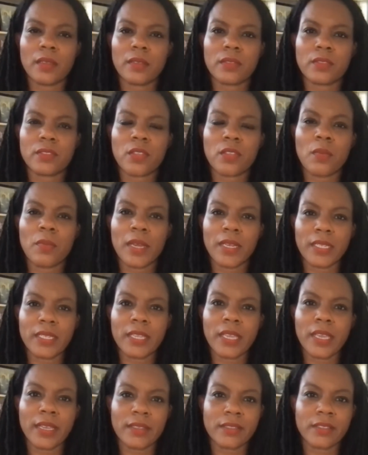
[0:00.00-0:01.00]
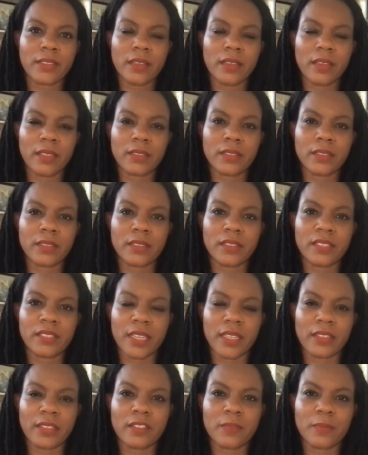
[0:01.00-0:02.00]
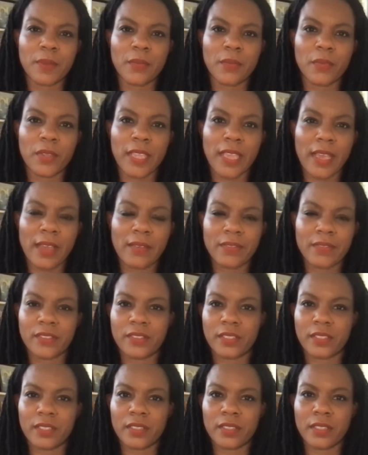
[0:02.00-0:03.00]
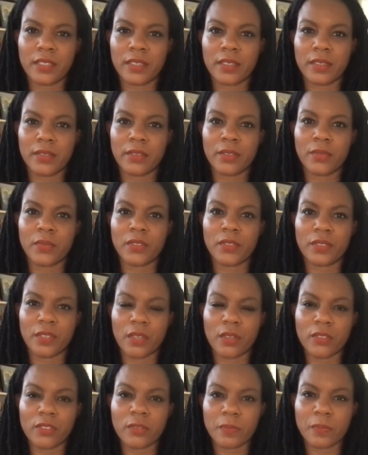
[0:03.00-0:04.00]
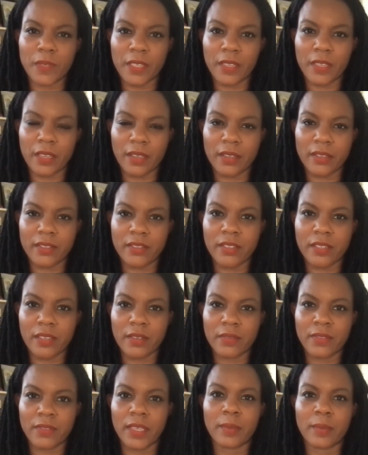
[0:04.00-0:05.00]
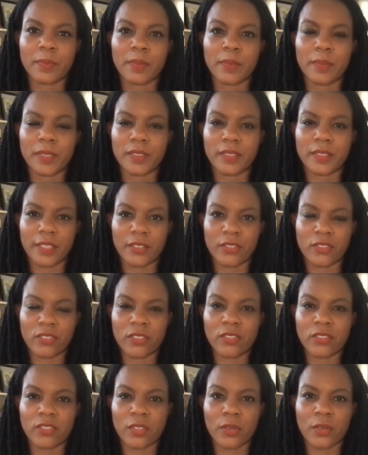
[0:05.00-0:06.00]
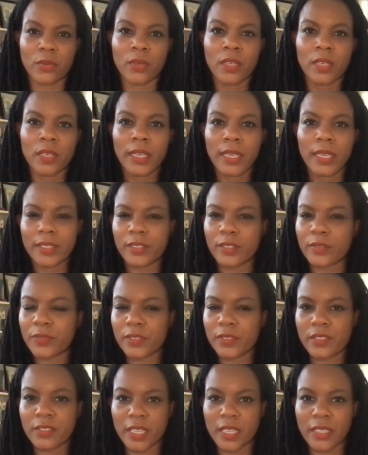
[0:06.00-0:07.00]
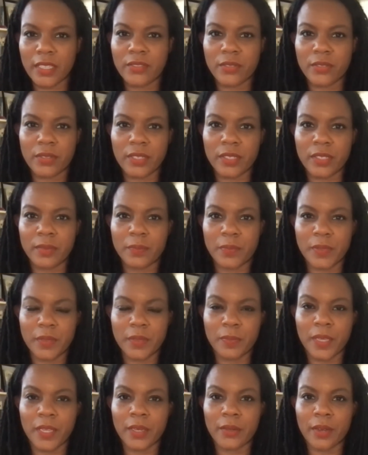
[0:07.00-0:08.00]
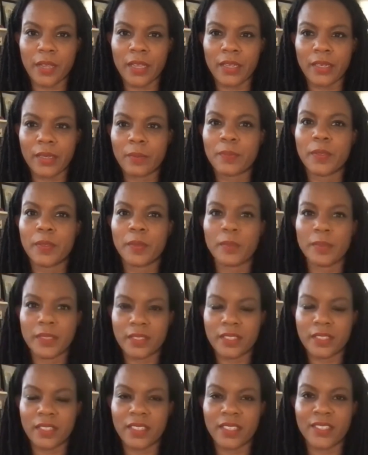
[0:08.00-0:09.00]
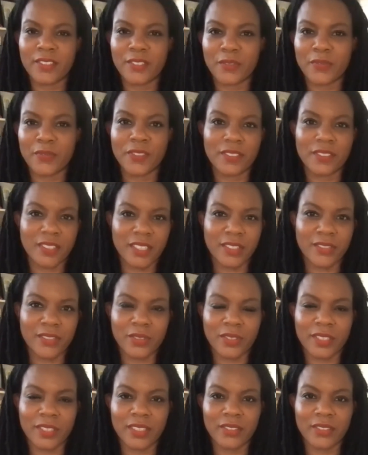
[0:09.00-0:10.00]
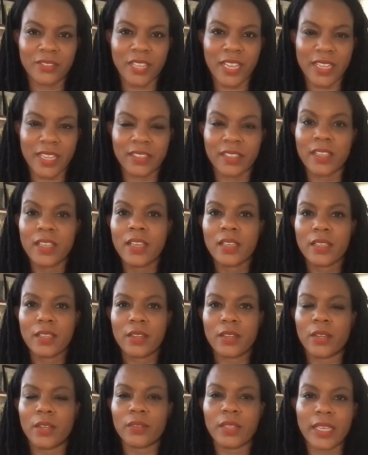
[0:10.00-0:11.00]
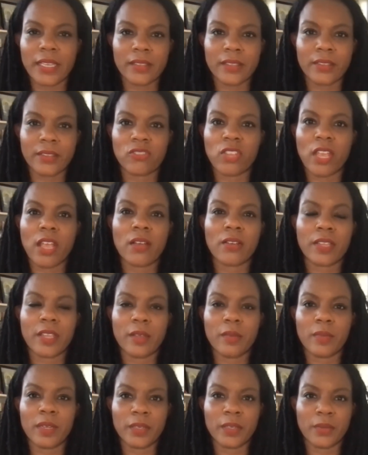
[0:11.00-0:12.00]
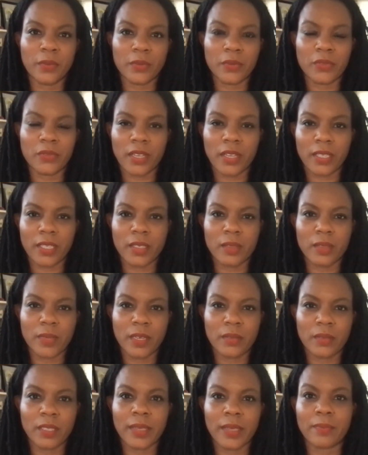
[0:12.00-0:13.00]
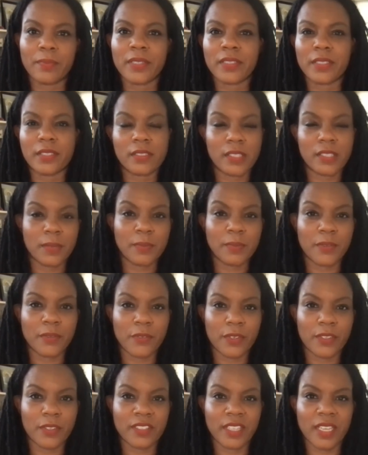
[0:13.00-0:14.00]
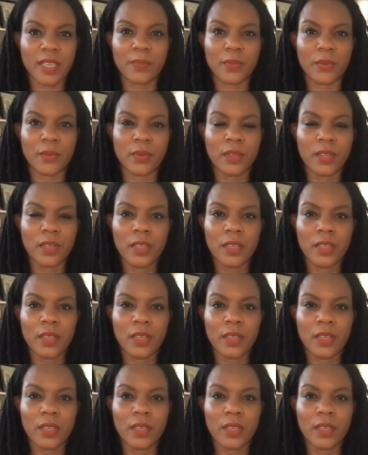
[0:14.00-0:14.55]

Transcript: So money has gone to states, but we haven't seen the results because of the implementation. So, and different states are going to be better at implementing, and different states are going to take, like the childcare money we were talking about, like Mississippi, for example.